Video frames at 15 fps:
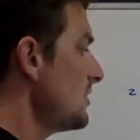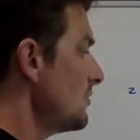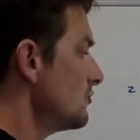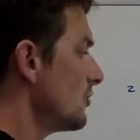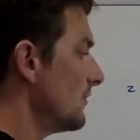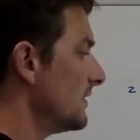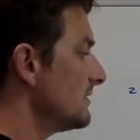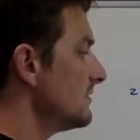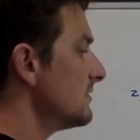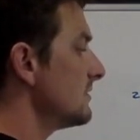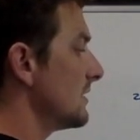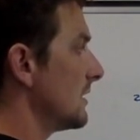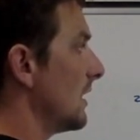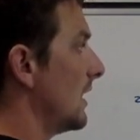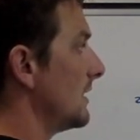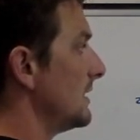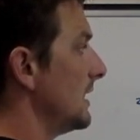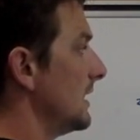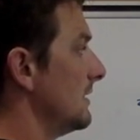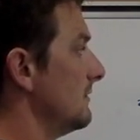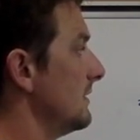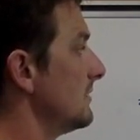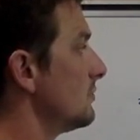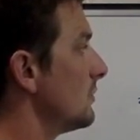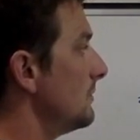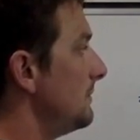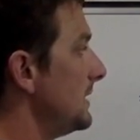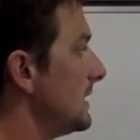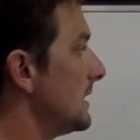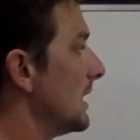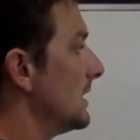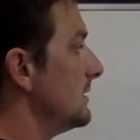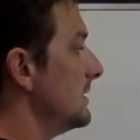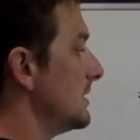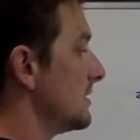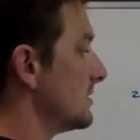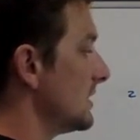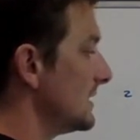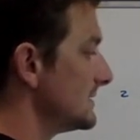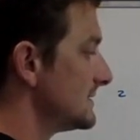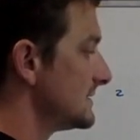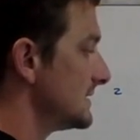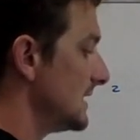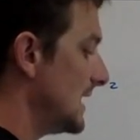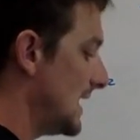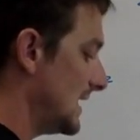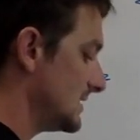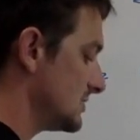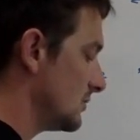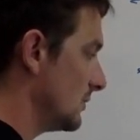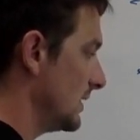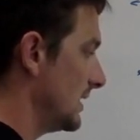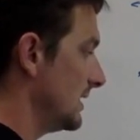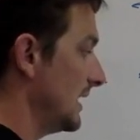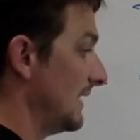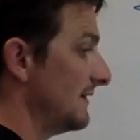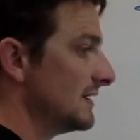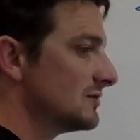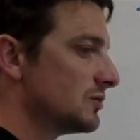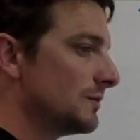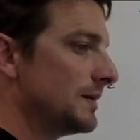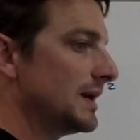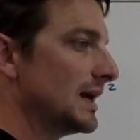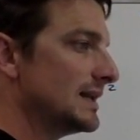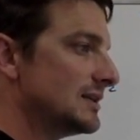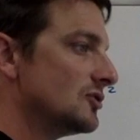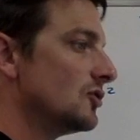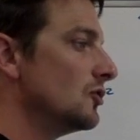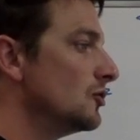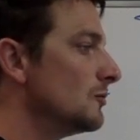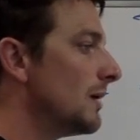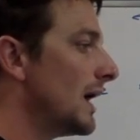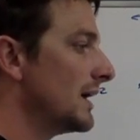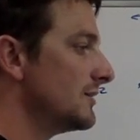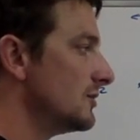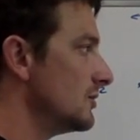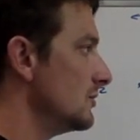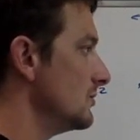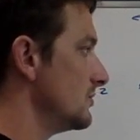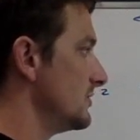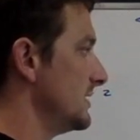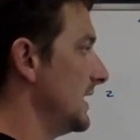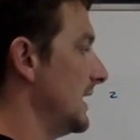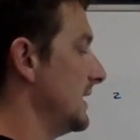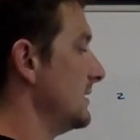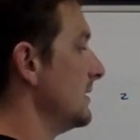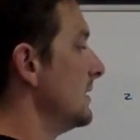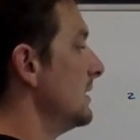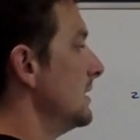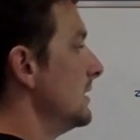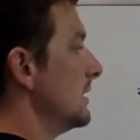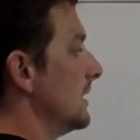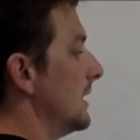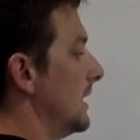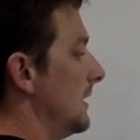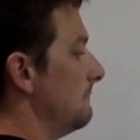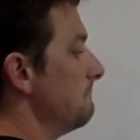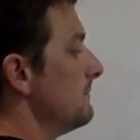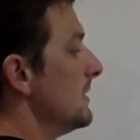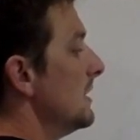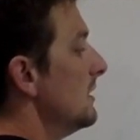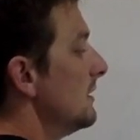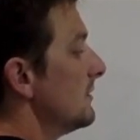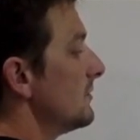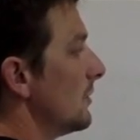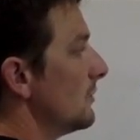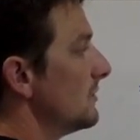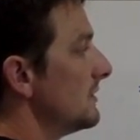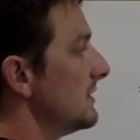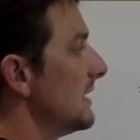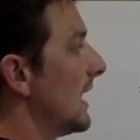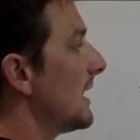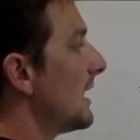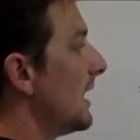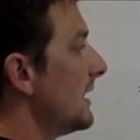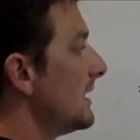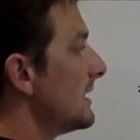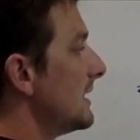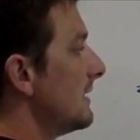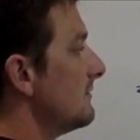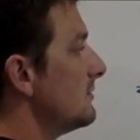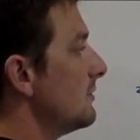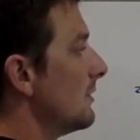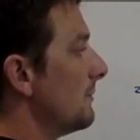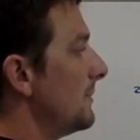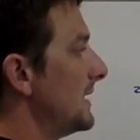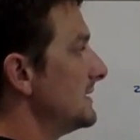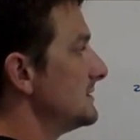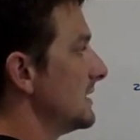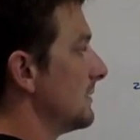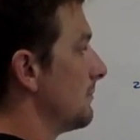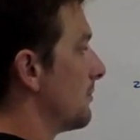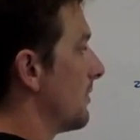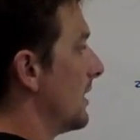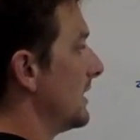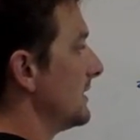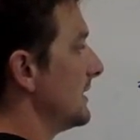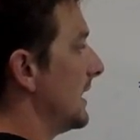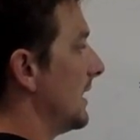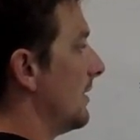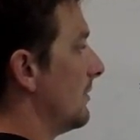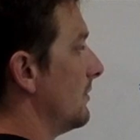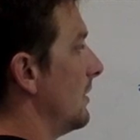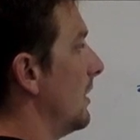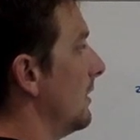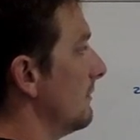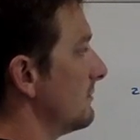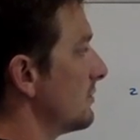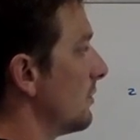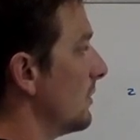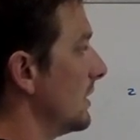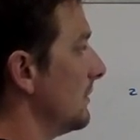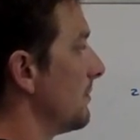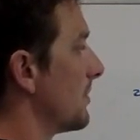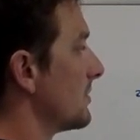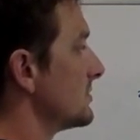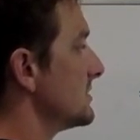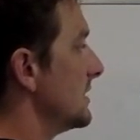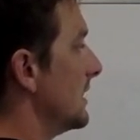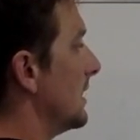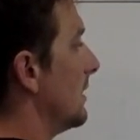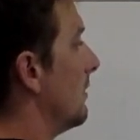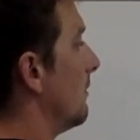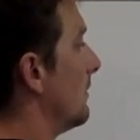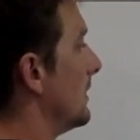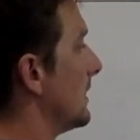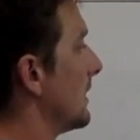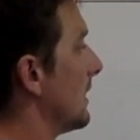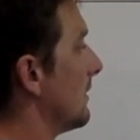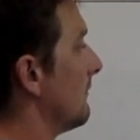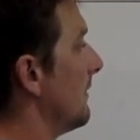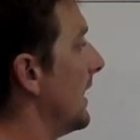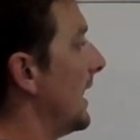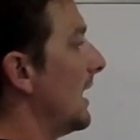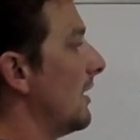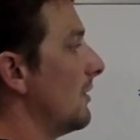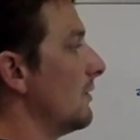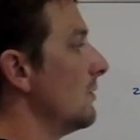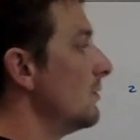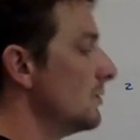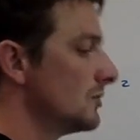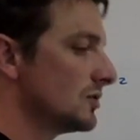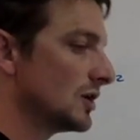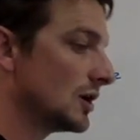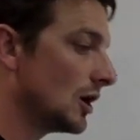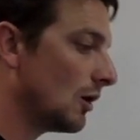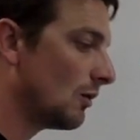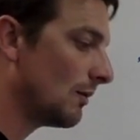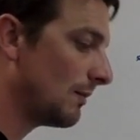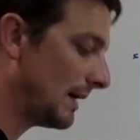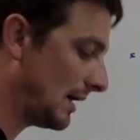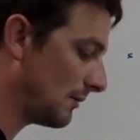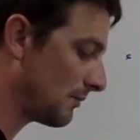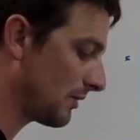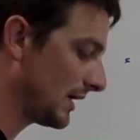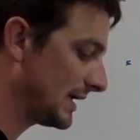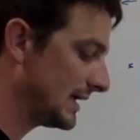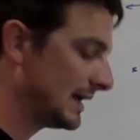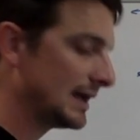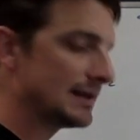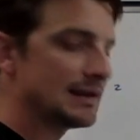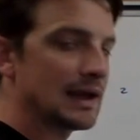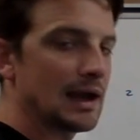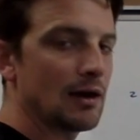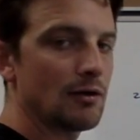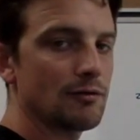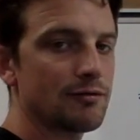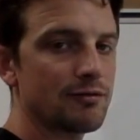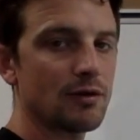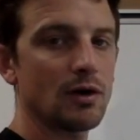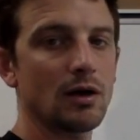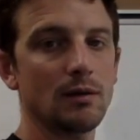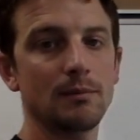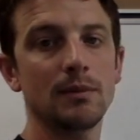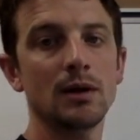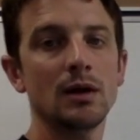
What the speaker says: So this is, again, this would be gun near, slot twin, and this would be a 2x2 set. So that kind of gives you a basic breakdown of 20 personnel and kind of how to go about breaking it down from